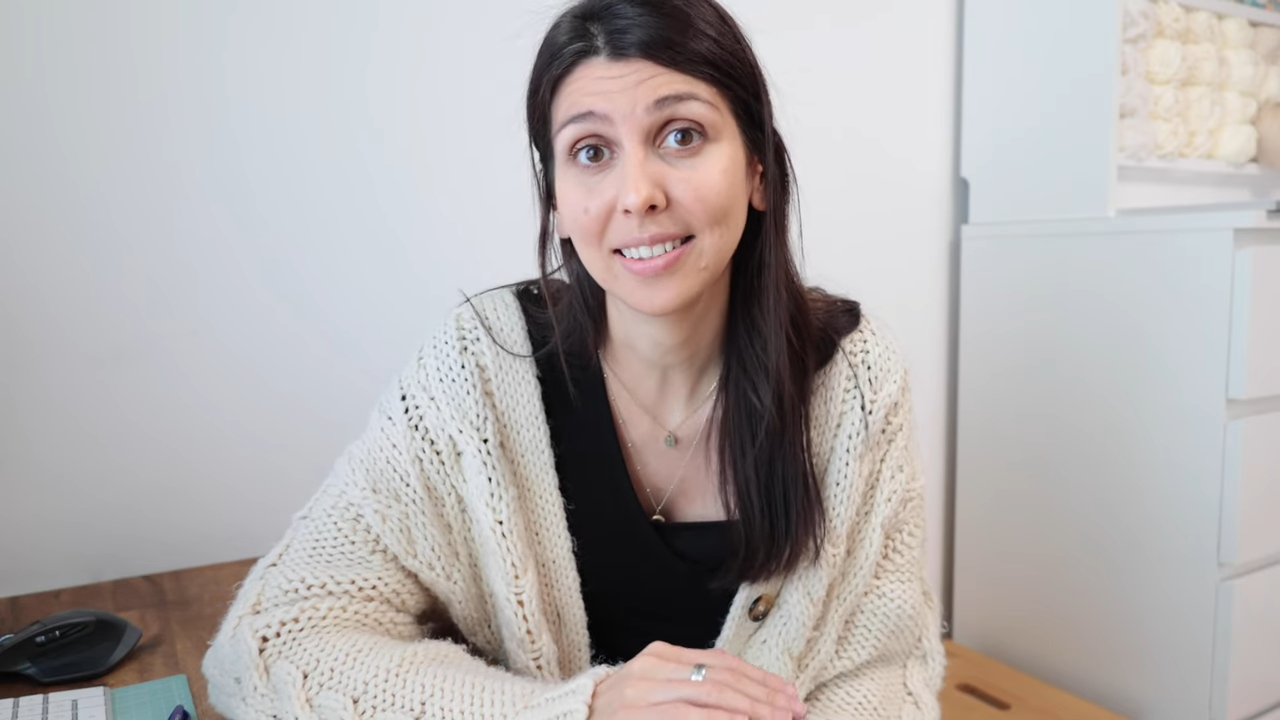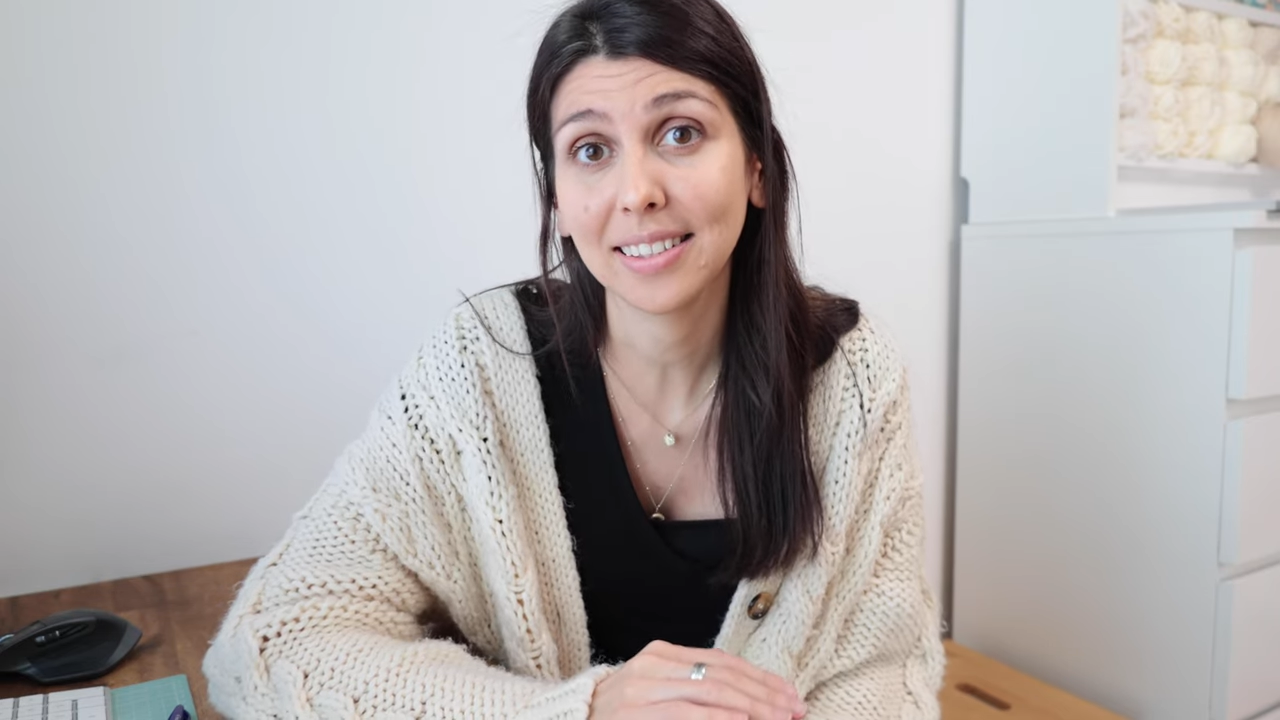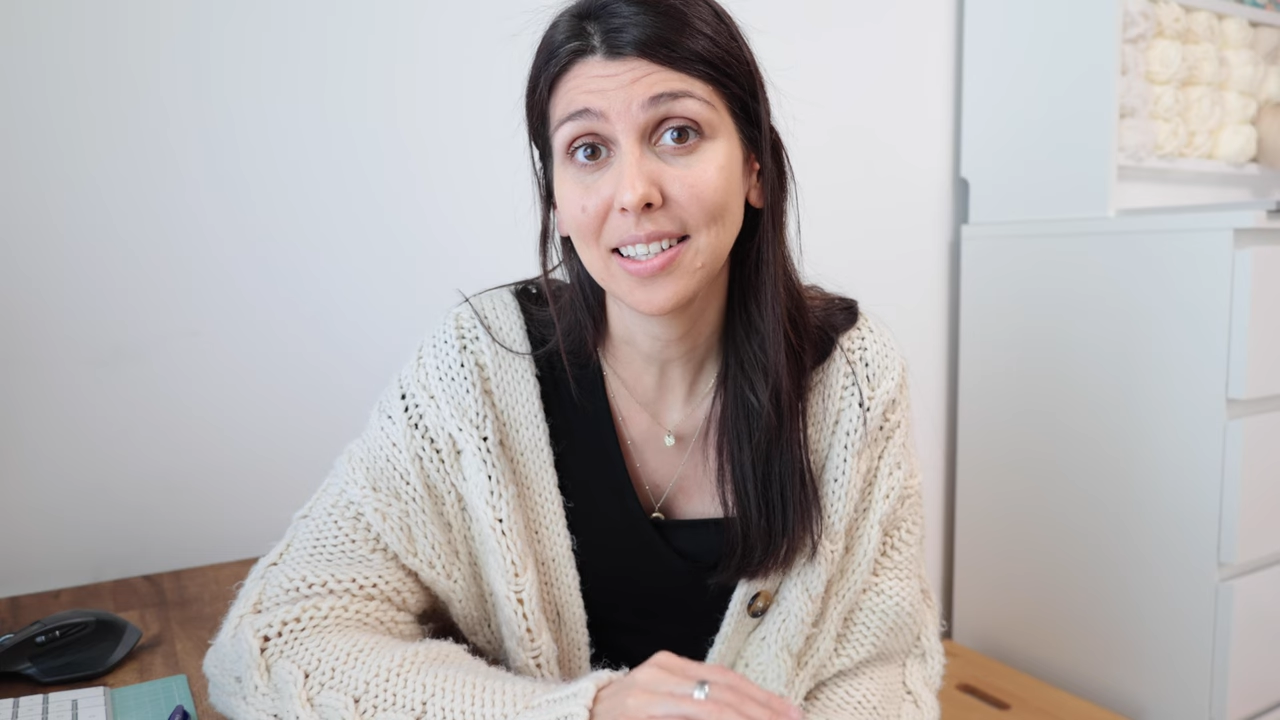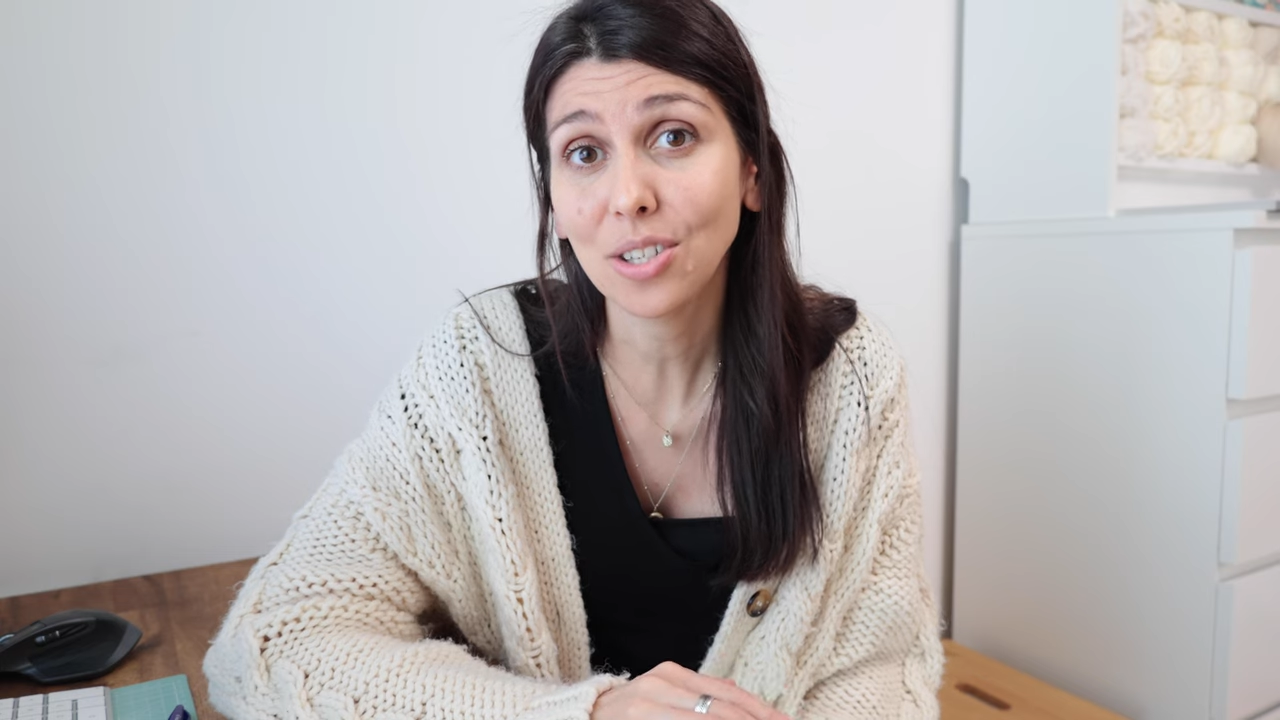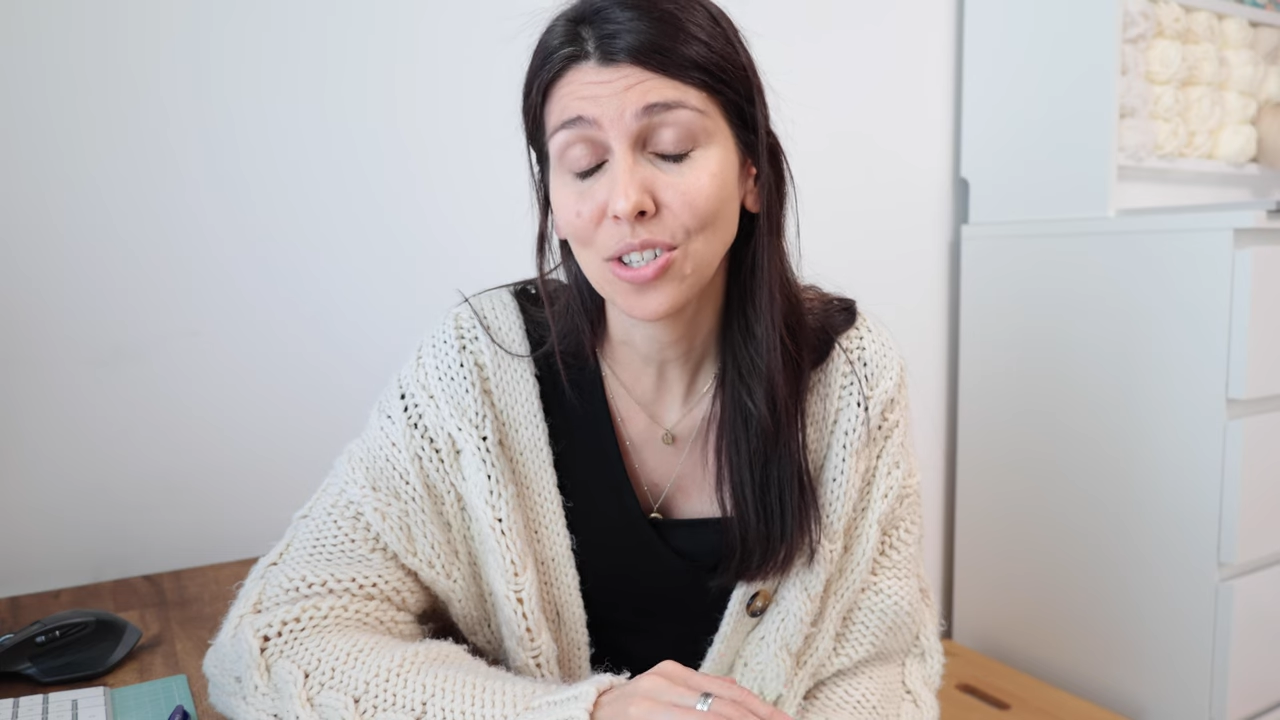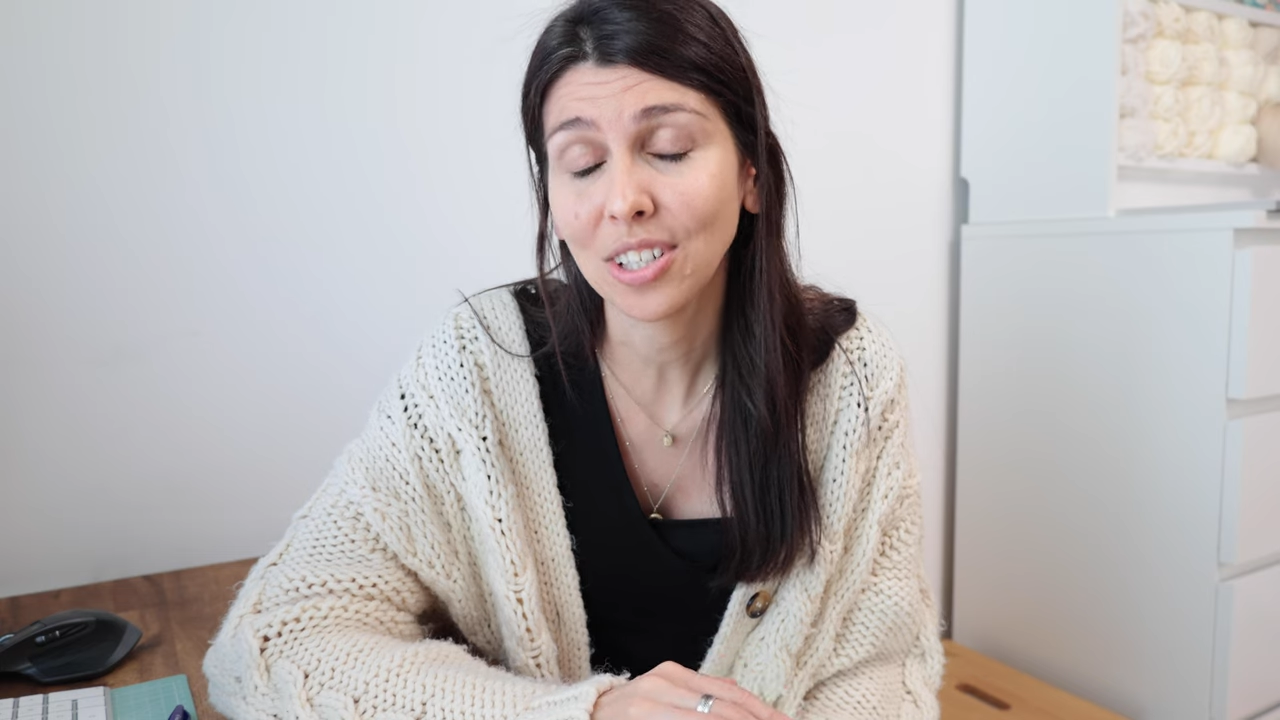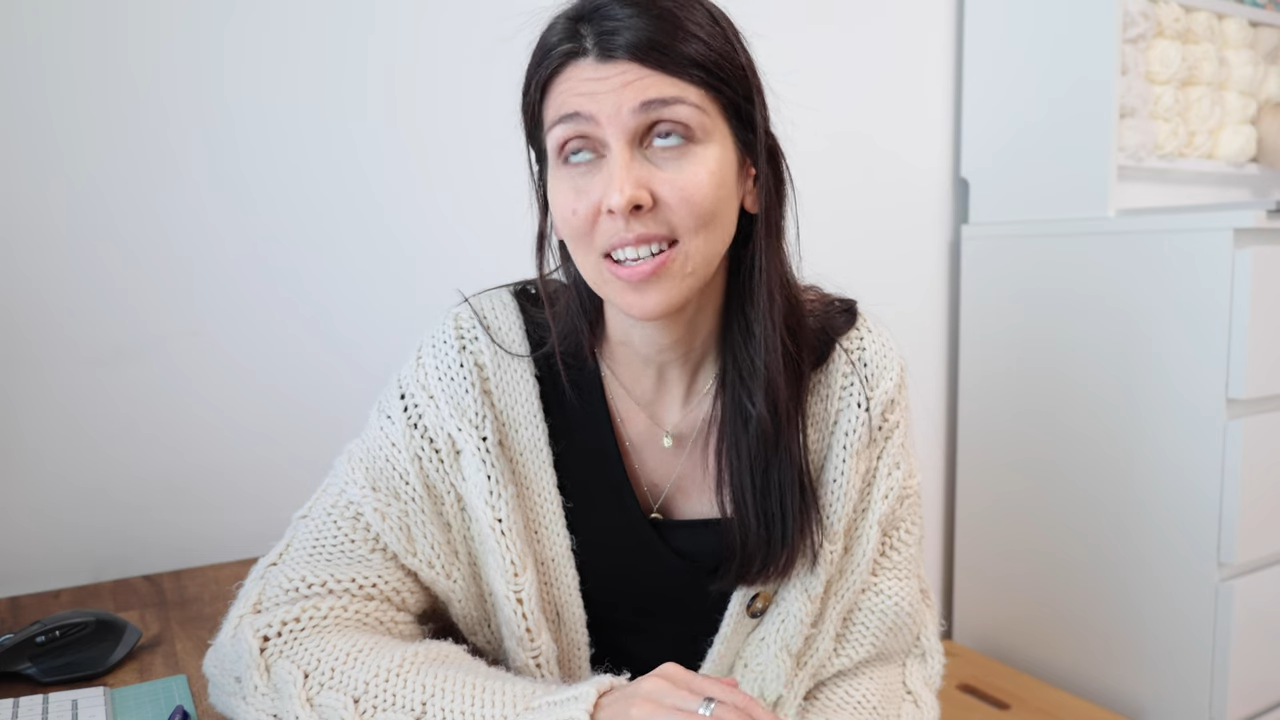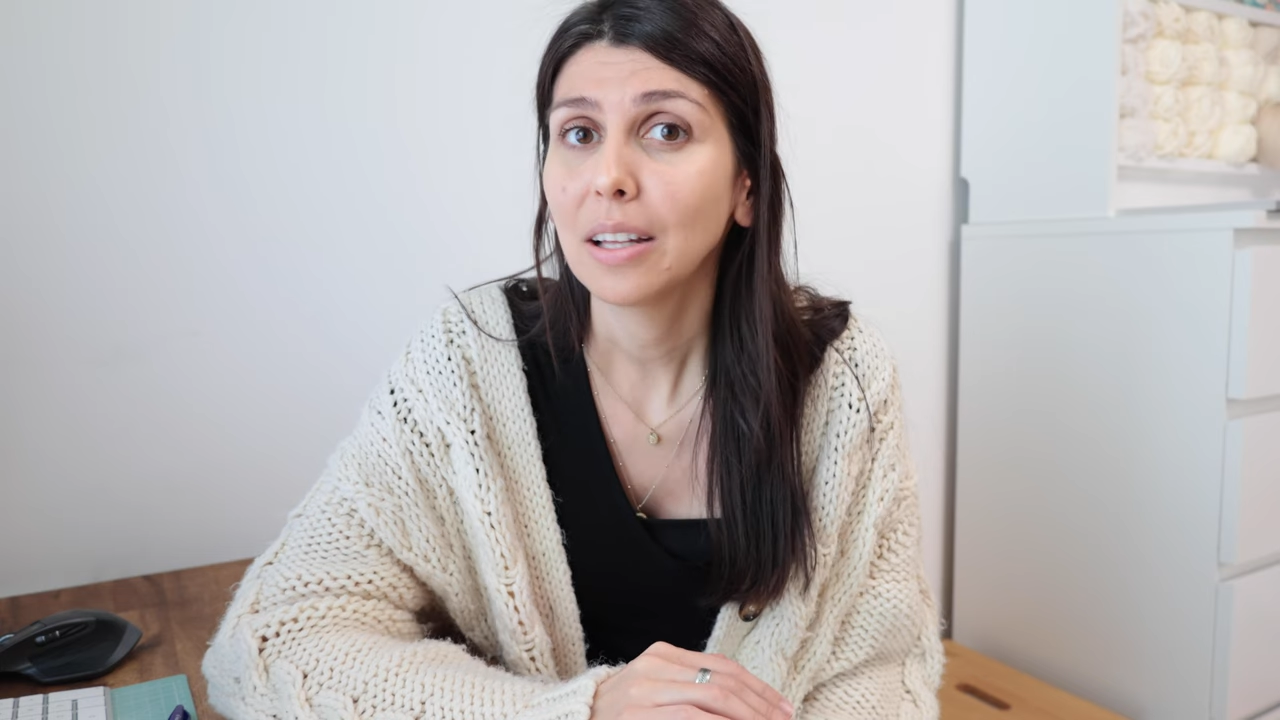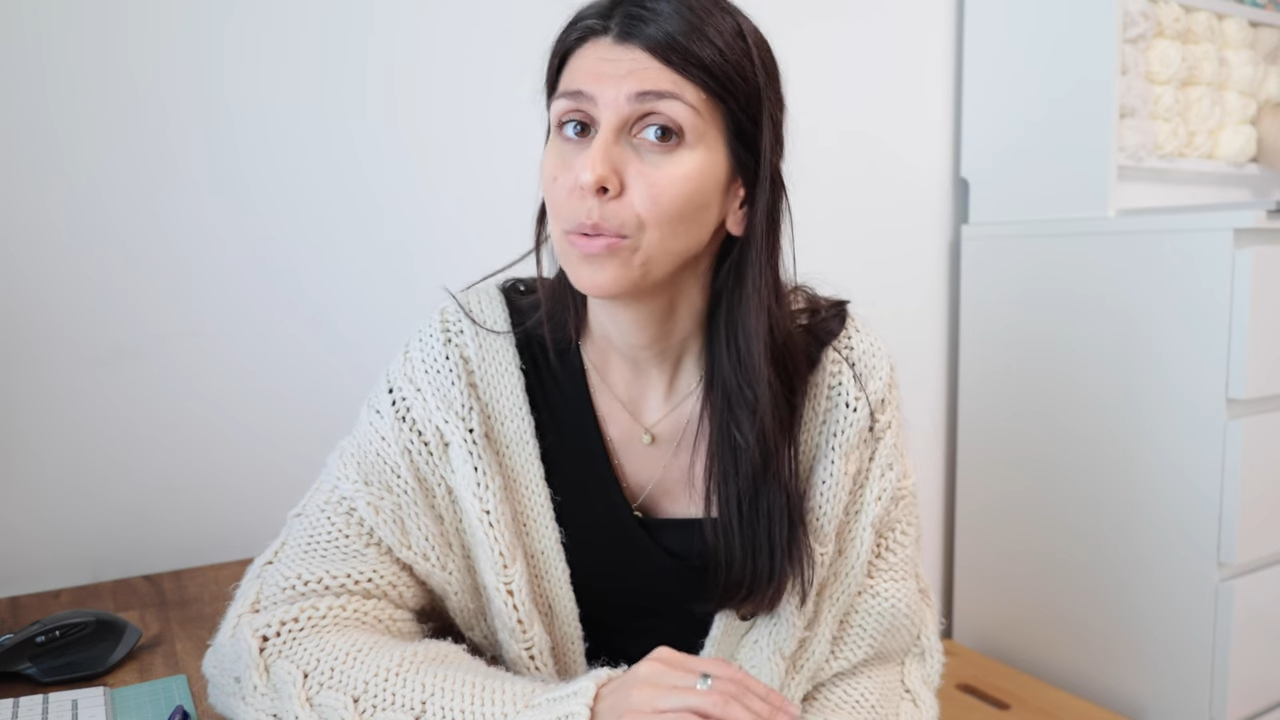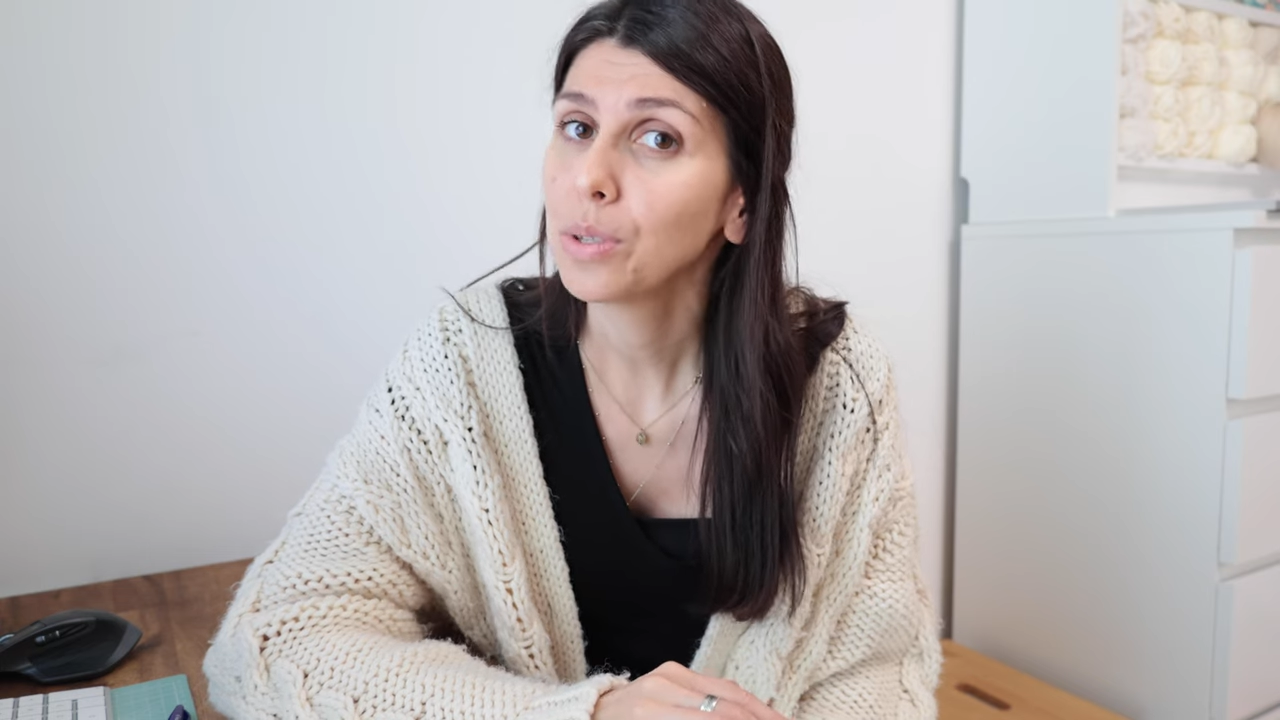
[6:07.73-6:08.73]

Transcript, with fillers: in the kitchen that